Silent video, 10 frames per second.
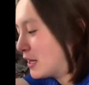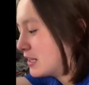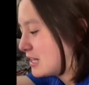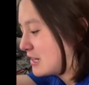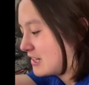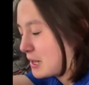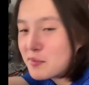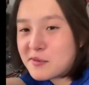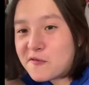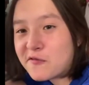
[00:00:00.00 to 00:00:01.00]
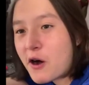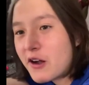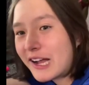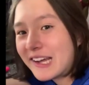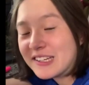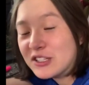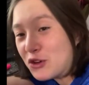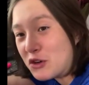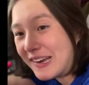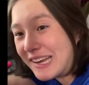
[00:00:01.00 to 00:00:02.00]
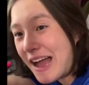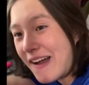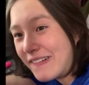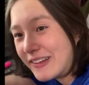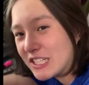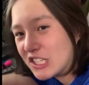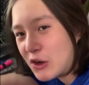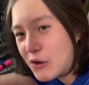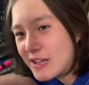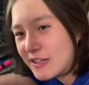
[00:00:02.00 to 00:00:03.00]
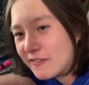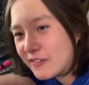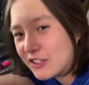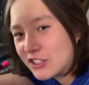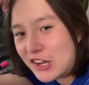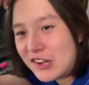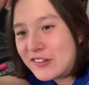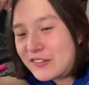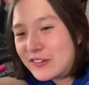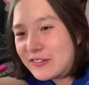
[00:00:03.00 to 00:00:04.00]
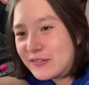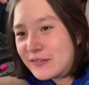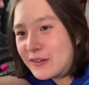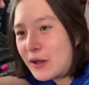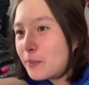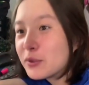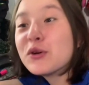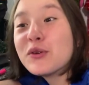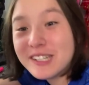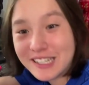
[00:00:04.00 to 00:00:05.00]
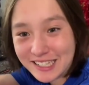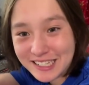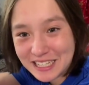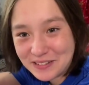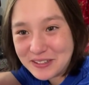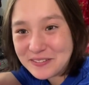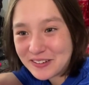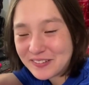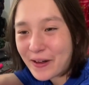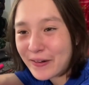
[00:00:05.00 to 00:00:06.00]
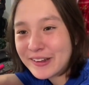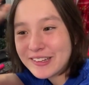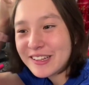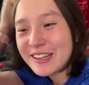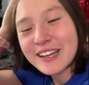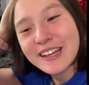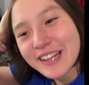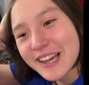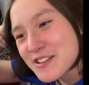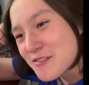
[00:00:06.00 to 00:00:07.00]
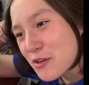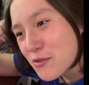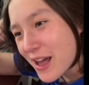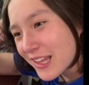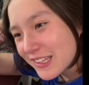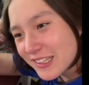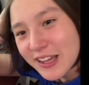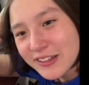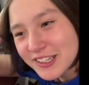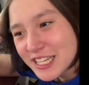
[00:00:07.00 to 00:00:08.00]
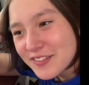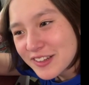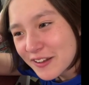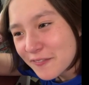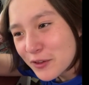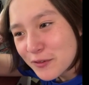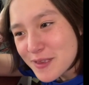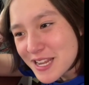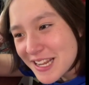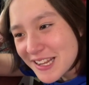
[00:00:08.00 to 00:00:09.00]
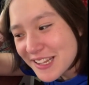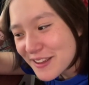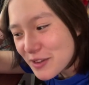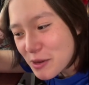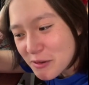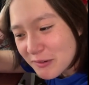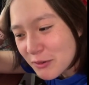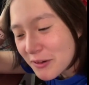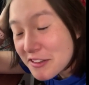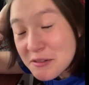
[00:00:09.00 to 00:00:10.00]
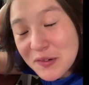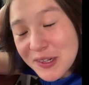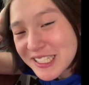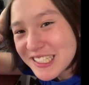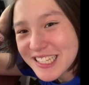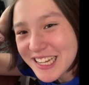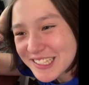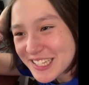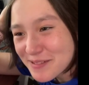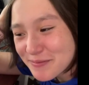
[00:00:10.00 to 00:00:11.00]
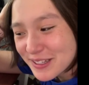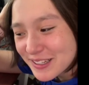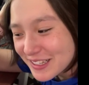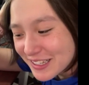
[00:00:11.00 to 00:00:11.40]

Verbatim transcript: done this step so far, you guys can join right now and show it for your chance for opportunity to win five dollars. As request, I'll just give it a few minutes. If no one requests, move on to the next step.